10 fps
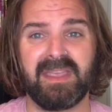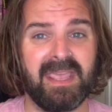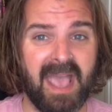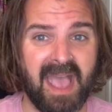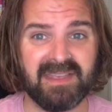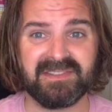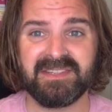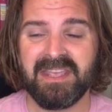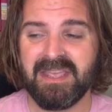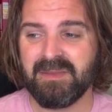he
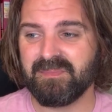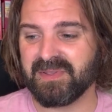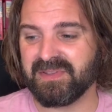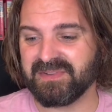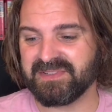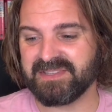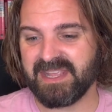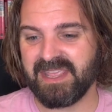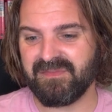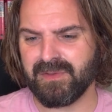has, because
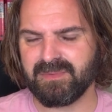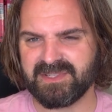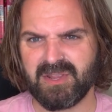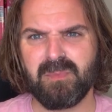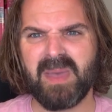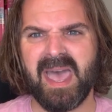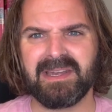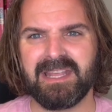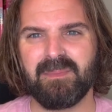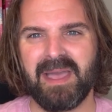he feels so
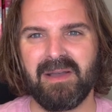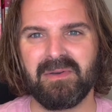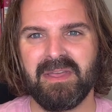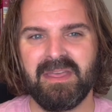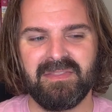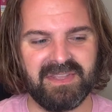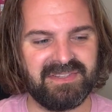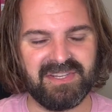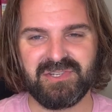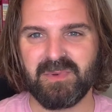badly about this
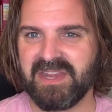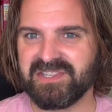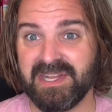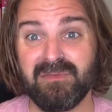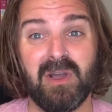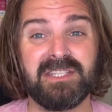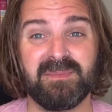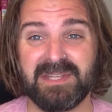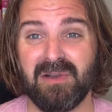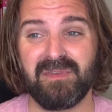situation he finds
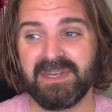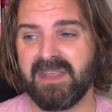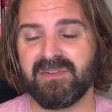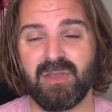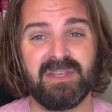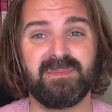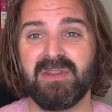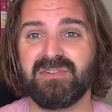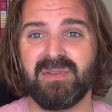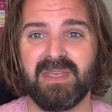himself in. Even though he's
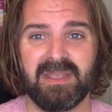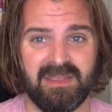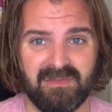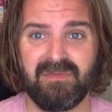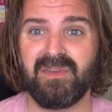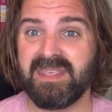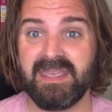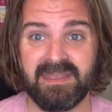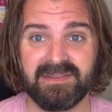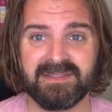been doing it for
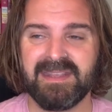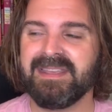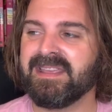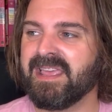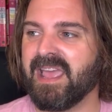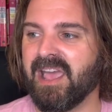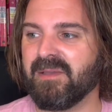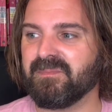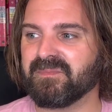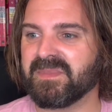years,
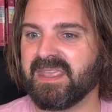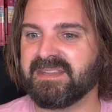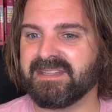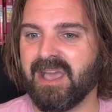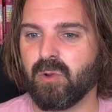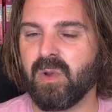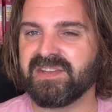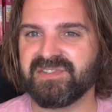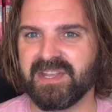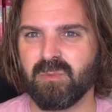he's now
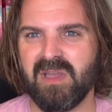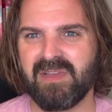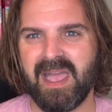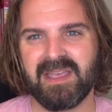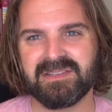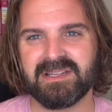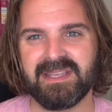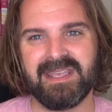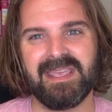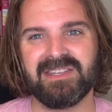questioning whether
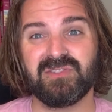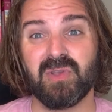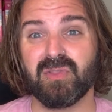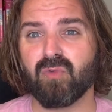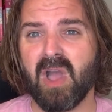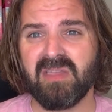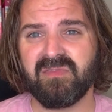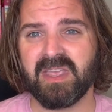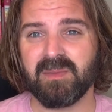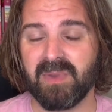actually he is doing the right
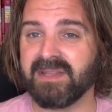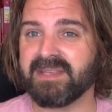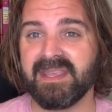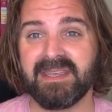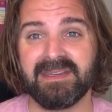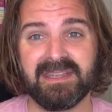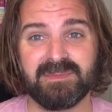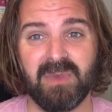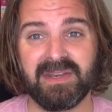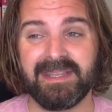thing by taking
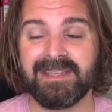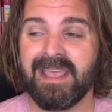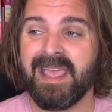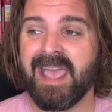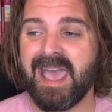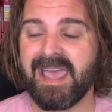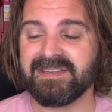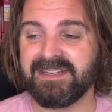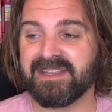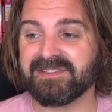this money, and he